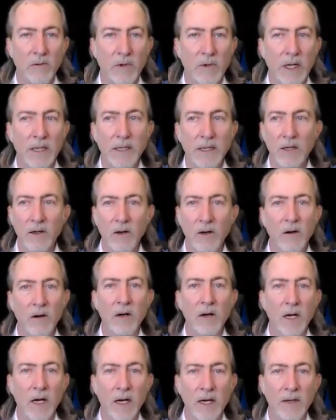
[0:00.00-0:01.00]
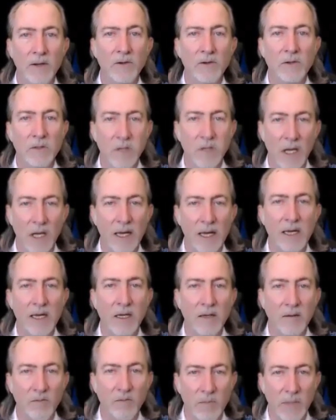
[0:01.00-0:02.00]
right? There are others
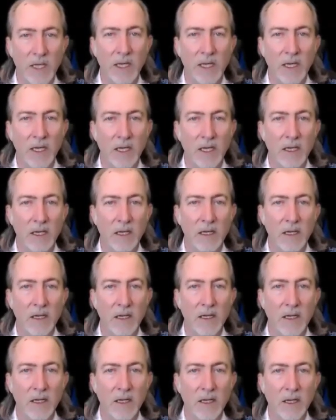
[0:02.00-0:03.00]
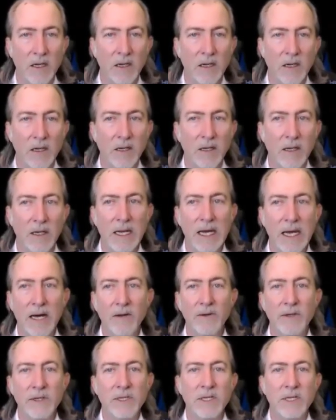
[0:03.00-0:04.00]
like me.
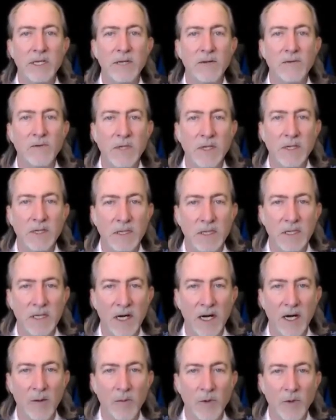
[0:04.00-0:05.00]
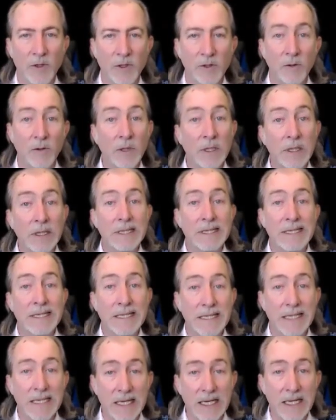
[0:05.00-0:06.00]
Now this gives us the opportunity to
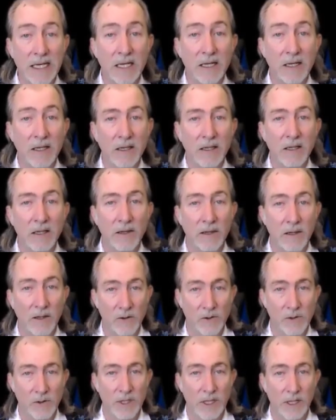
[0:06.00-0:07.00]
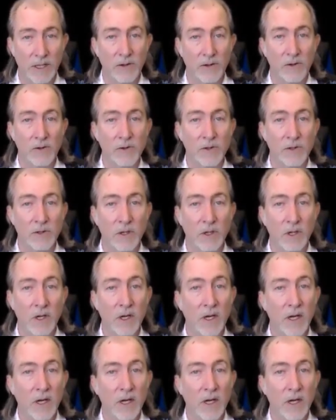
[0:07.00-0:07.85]
seek those others,